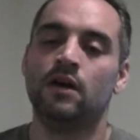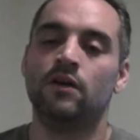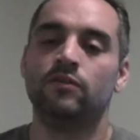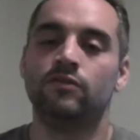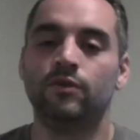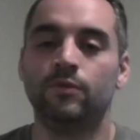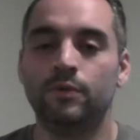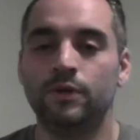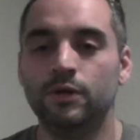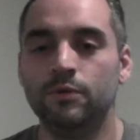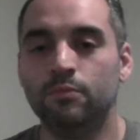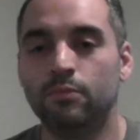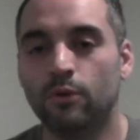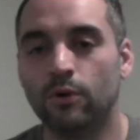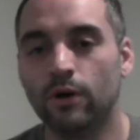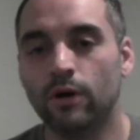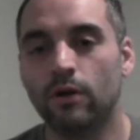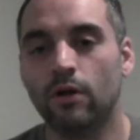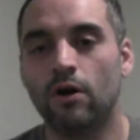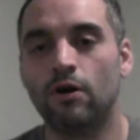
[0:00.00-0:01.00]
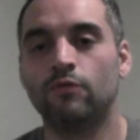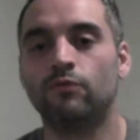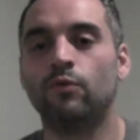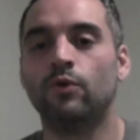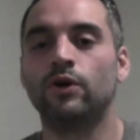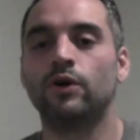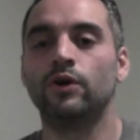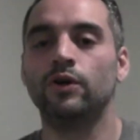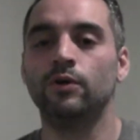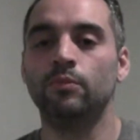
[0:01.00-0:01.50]
So when you boil off
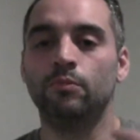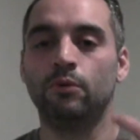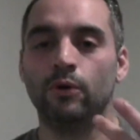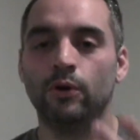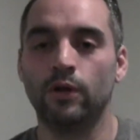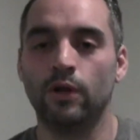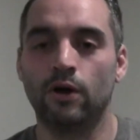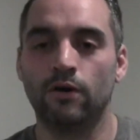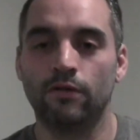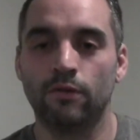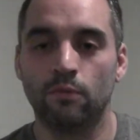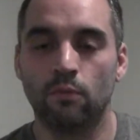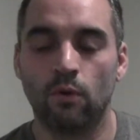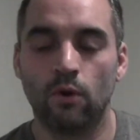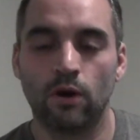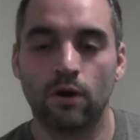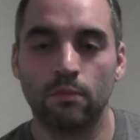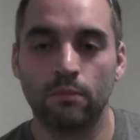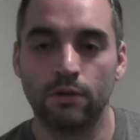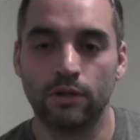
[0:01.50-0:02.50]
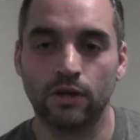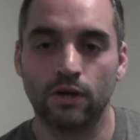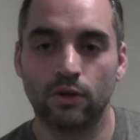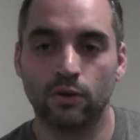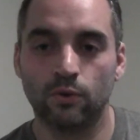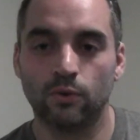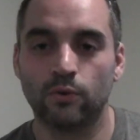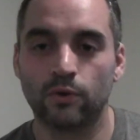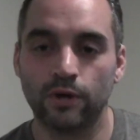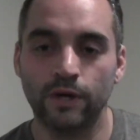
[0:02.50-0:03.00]
water, you're boiling off the water, but the
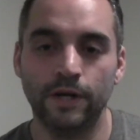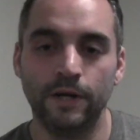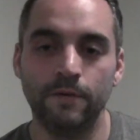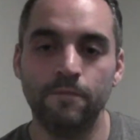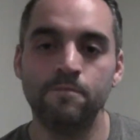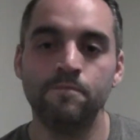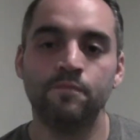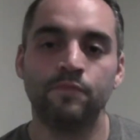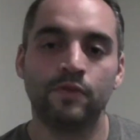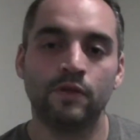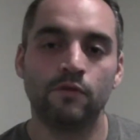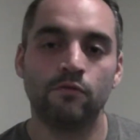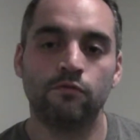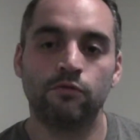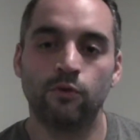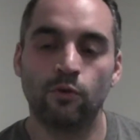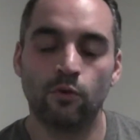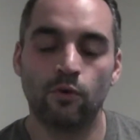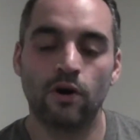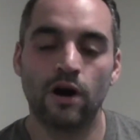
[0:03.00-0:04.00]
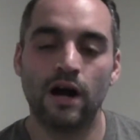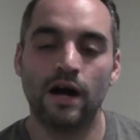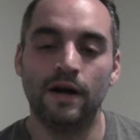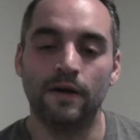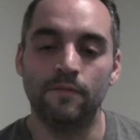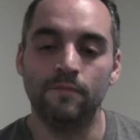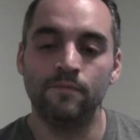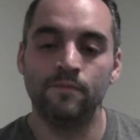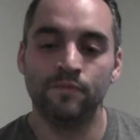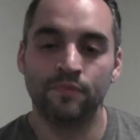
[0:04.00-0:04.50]
chlorine,
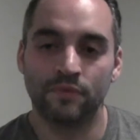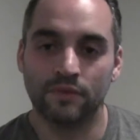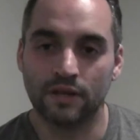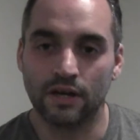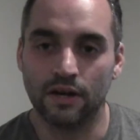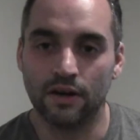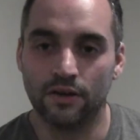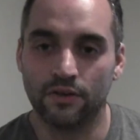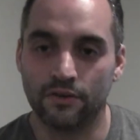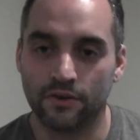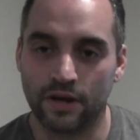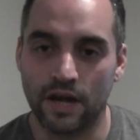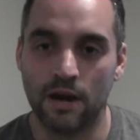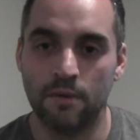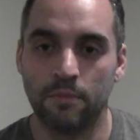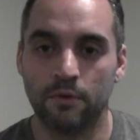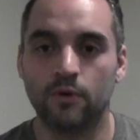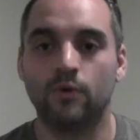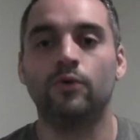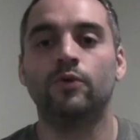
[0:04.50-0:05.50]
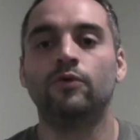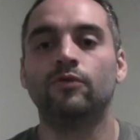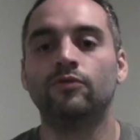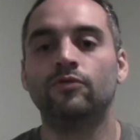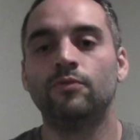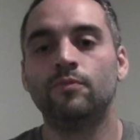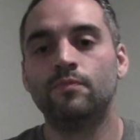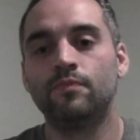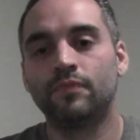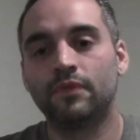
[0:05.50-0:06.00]
fluoride, and other
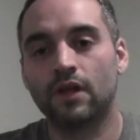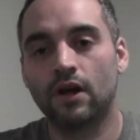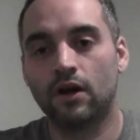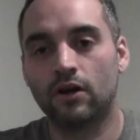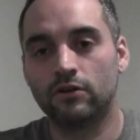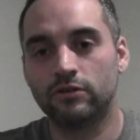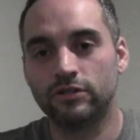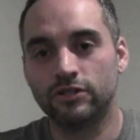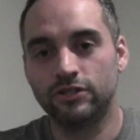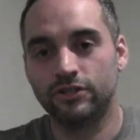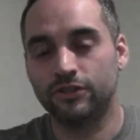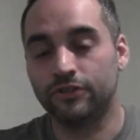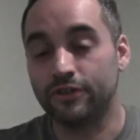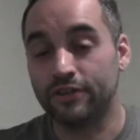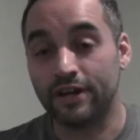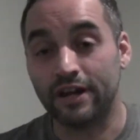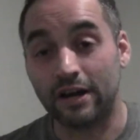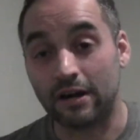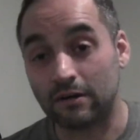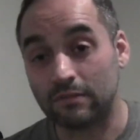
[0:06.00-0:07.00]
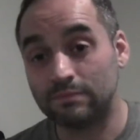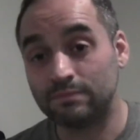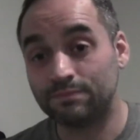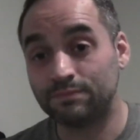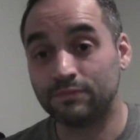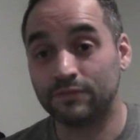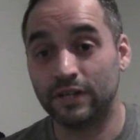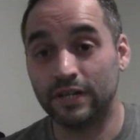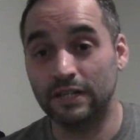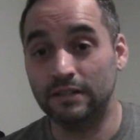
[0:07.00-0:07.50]
chemicals are still there,
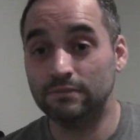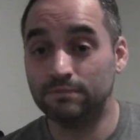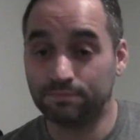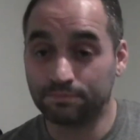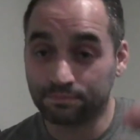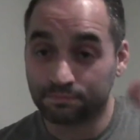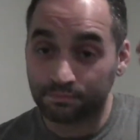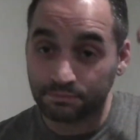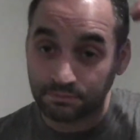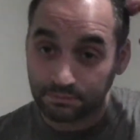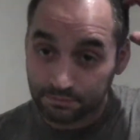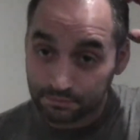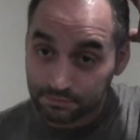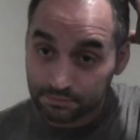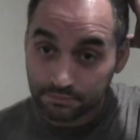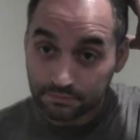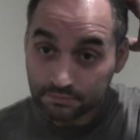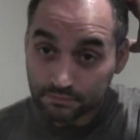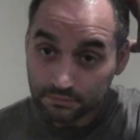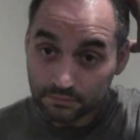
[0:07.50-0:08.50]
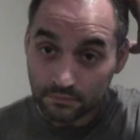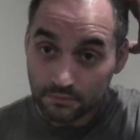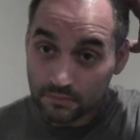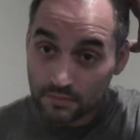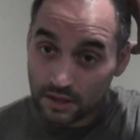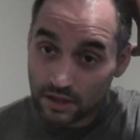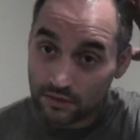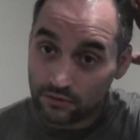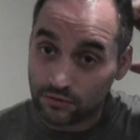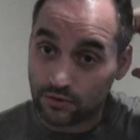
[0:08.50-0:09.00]
right?
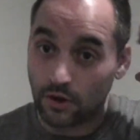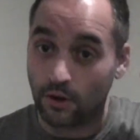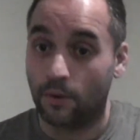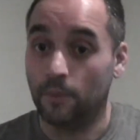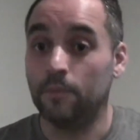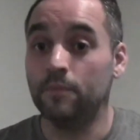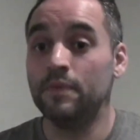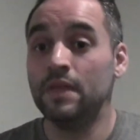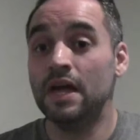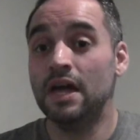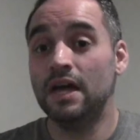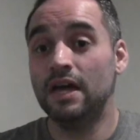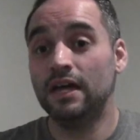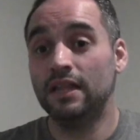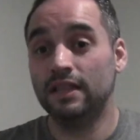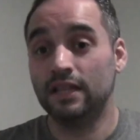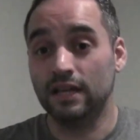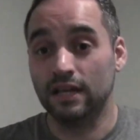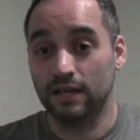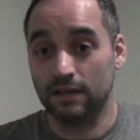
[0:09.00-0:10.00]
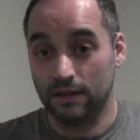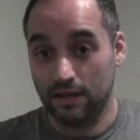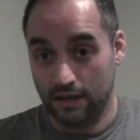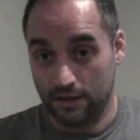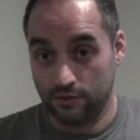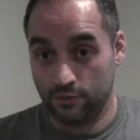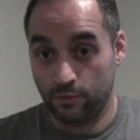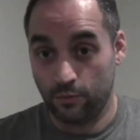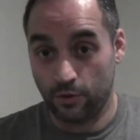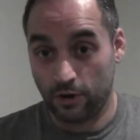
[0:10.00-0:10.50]
So it
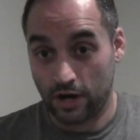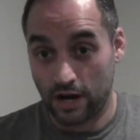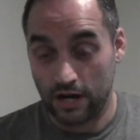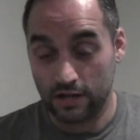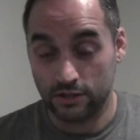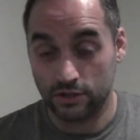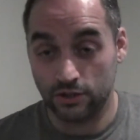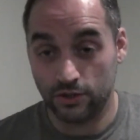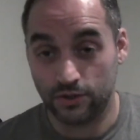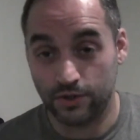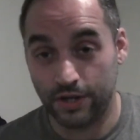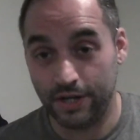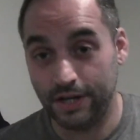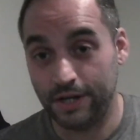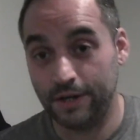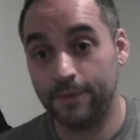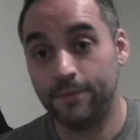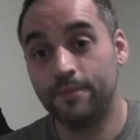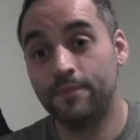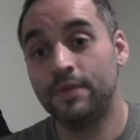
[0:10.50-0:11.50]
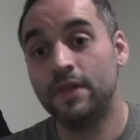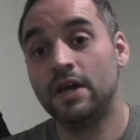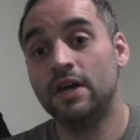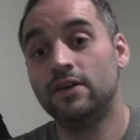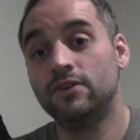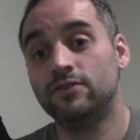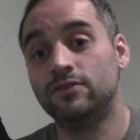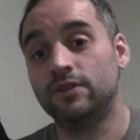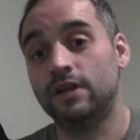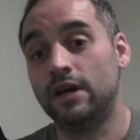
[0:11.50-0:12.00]
gets more concentrated.
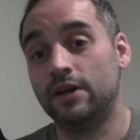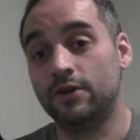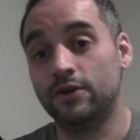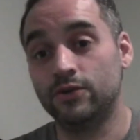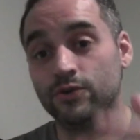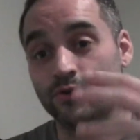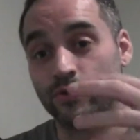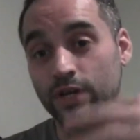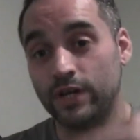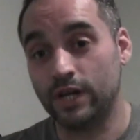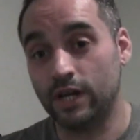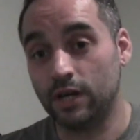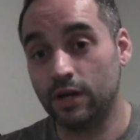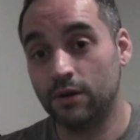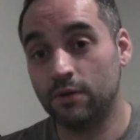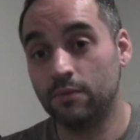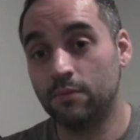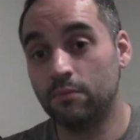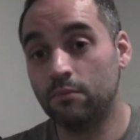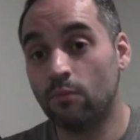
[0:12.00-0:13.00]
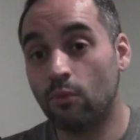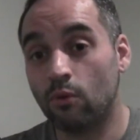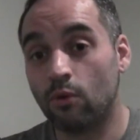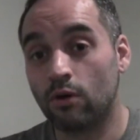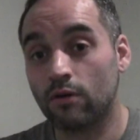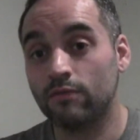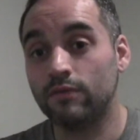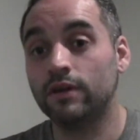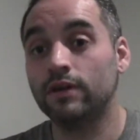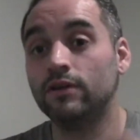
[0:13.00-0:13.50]
So now you're drinking
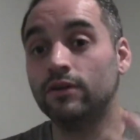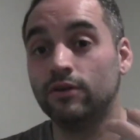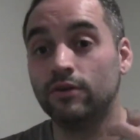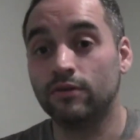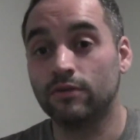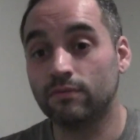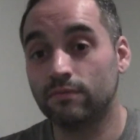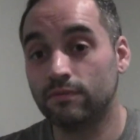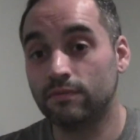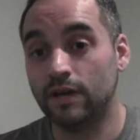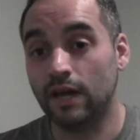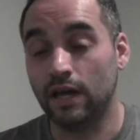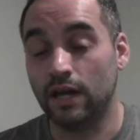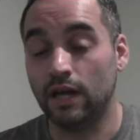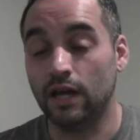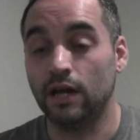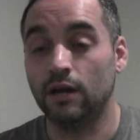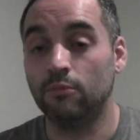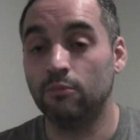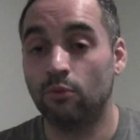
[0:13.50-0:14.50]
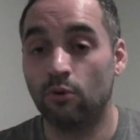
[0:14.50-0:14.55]
more of it, you're taking in